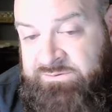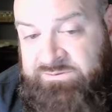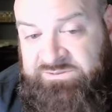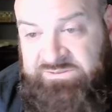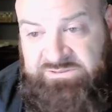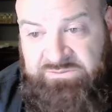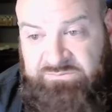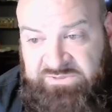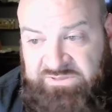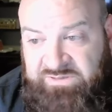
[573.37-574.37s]

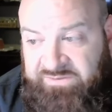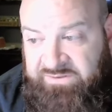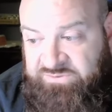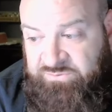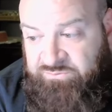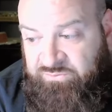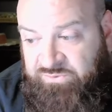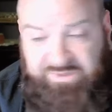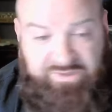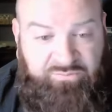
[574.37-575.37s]
She did nothing to
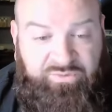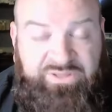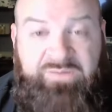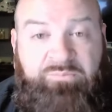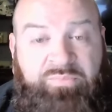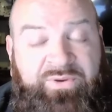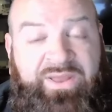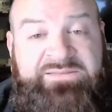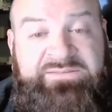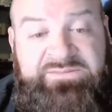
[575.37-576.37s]
really, really
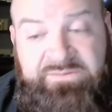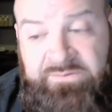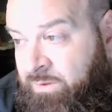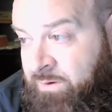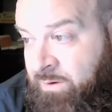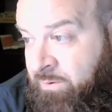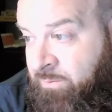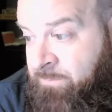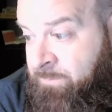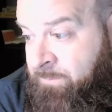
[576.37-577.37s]
impress, you
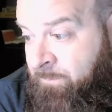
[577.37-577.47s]
know.